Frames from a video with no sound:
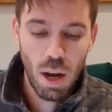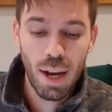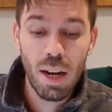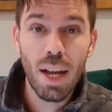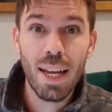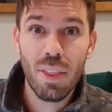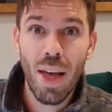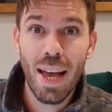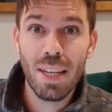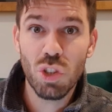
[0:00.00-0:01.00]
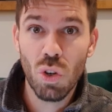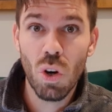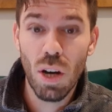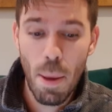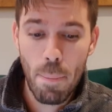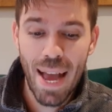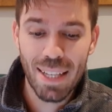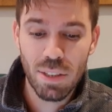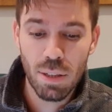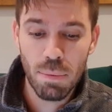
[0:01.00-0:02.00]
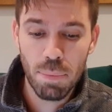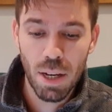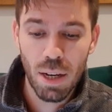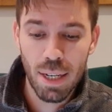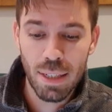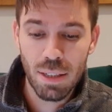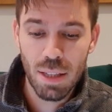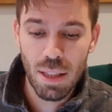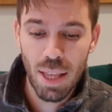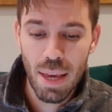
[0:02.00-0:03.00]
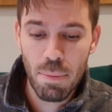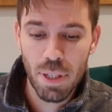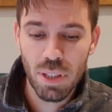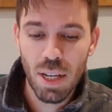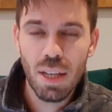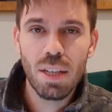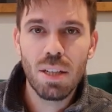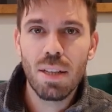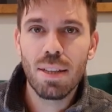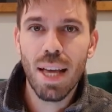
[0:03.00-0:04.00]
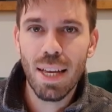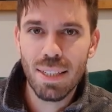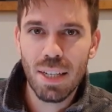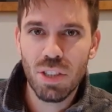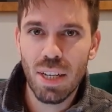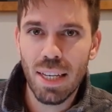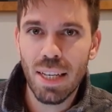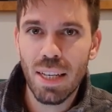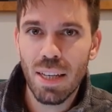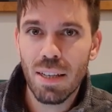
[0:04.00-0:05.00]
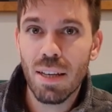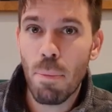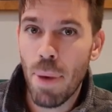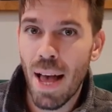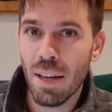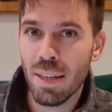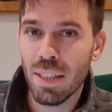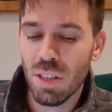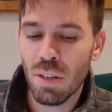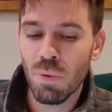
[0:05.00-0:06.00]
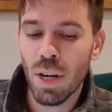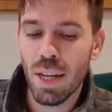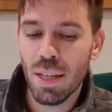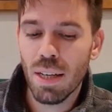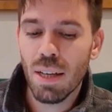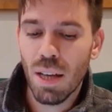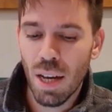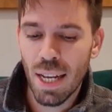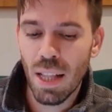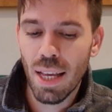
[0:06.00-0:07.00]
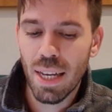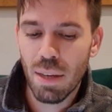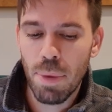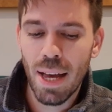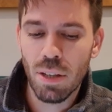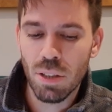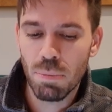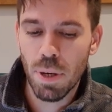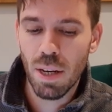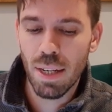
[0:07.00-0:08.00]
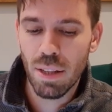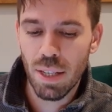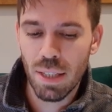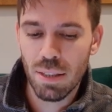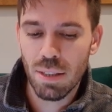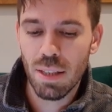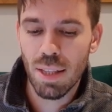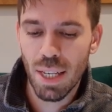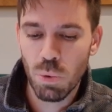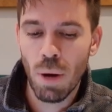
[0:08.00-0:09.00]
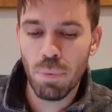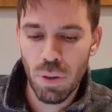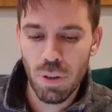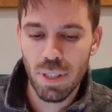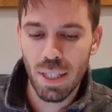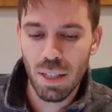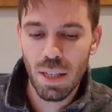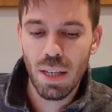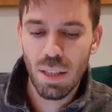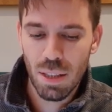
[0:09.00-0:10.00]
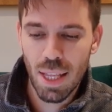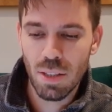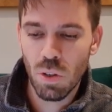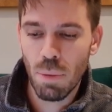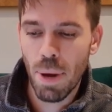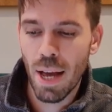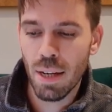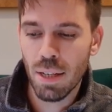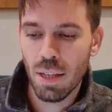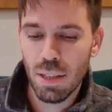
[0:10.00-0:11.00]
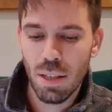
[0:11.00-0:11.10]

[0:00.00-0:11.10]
I like that it's got a pattern behind the image. That's actually a pattern in its own right. I like patterns behind things. That's what I'm noticing. That's got the pattern.